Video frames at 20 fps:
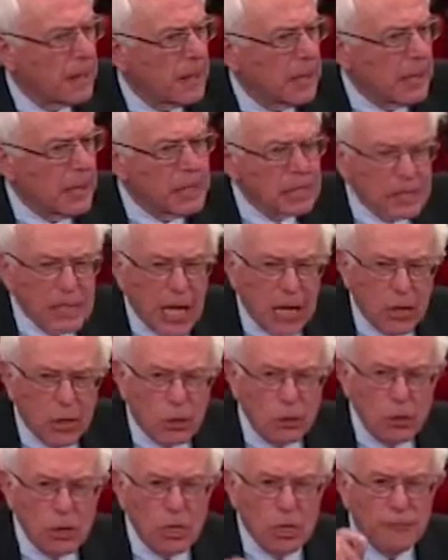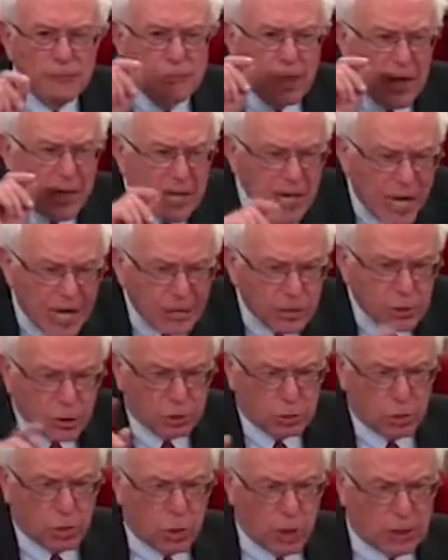It is not only the
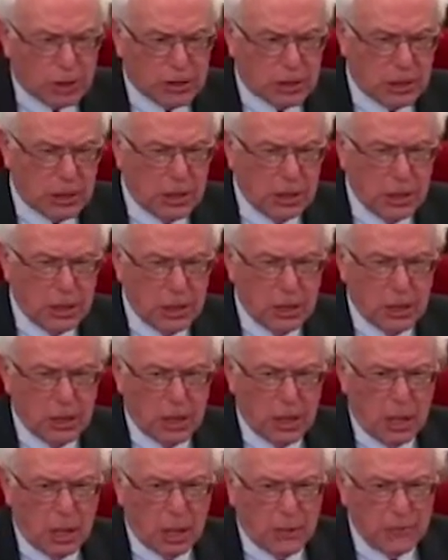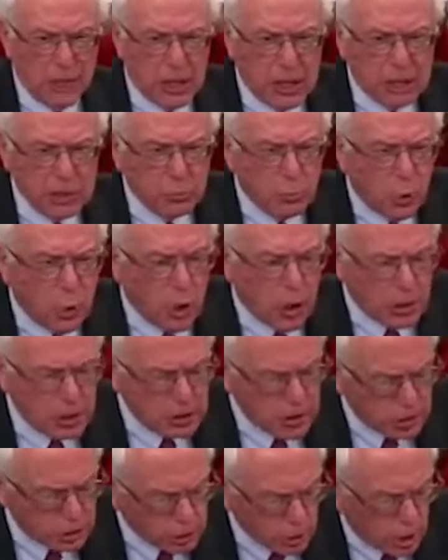financial cost of these
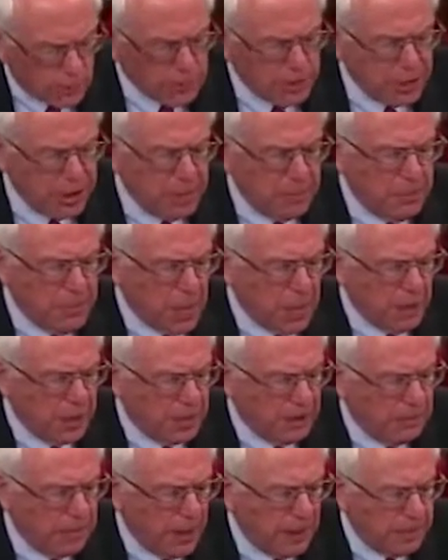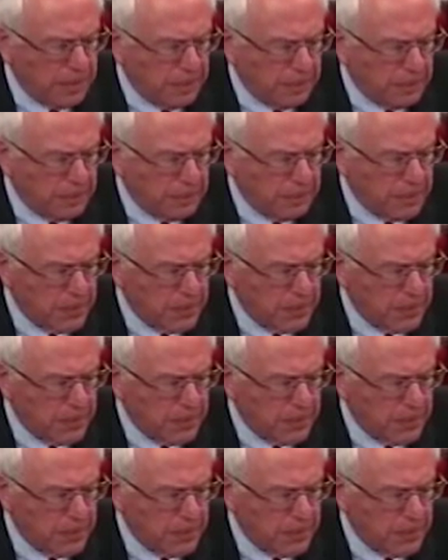wars that trouble the American people.